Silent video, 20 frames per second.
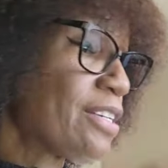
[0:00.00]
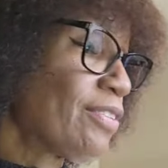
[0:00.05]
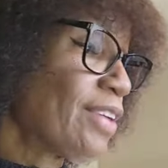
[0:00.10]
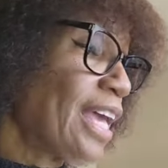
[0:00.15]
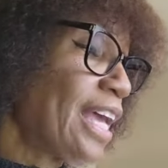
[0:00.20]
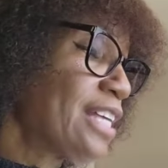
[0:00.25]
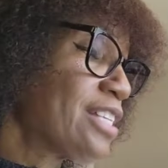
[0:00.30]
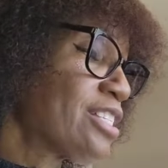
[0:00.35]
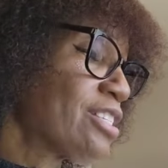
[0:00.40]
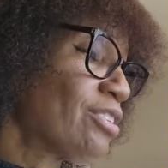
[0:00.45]

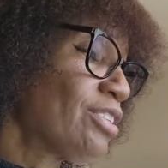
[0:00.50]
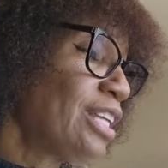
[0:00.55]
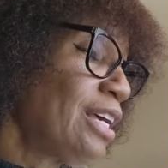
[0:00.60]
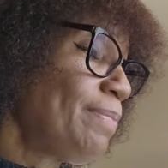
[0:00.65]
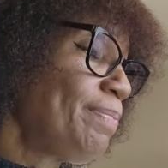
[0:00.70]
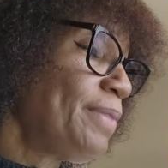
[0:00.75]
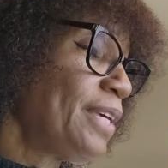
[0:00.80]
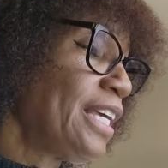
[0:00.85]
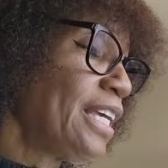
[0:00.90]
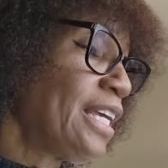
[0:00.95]
Okay, so
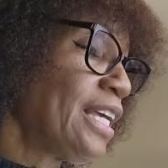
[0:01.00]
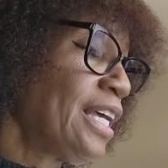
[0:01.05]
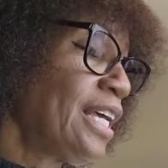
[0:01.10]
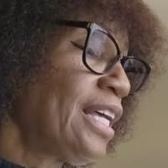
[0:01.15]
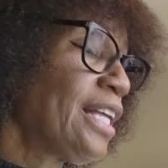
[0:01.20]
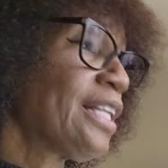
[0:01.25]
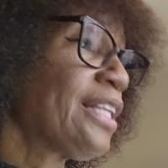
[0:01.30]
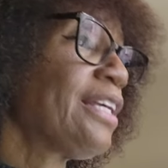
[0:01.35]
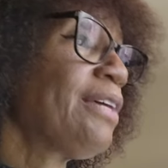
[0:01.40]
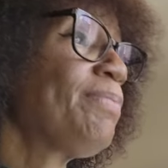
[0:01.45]
let me
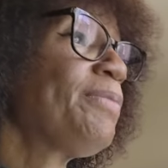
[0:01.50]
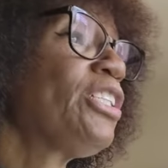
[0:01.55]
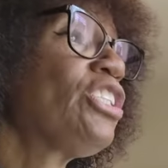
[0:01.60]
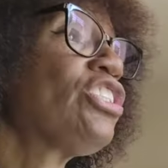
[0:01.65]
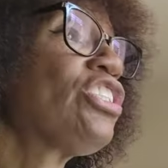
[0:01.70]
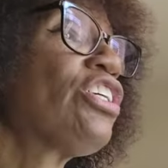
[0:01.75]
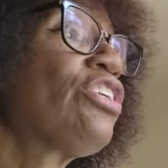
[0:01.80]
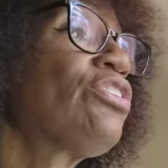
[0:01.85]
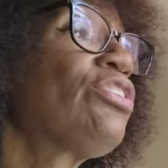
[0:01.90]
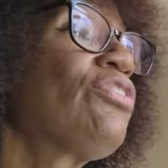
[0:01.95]

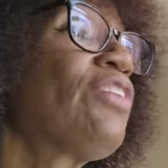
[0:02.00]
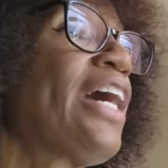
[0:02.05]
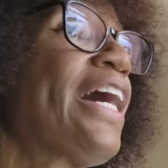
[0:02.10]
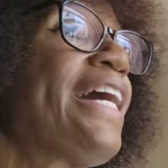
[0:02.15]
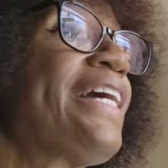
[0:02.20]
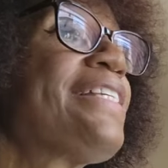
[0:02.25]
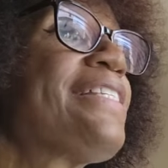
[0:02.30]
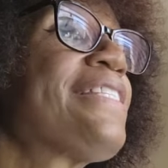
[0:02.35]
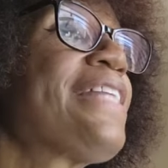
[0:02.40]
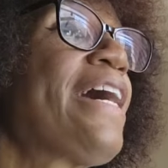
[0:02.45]
show you
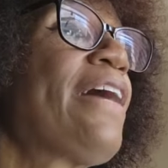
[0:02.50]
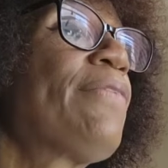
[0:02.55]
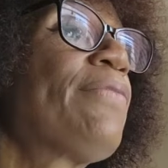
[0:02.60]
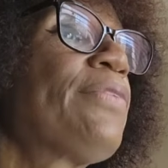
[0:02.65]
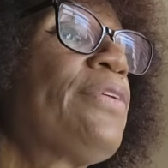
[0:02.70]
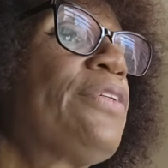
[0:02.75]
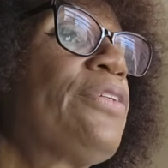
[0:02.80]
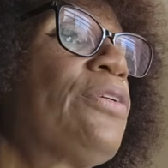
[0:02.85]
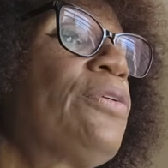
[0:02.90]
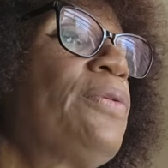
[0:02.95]
guys that real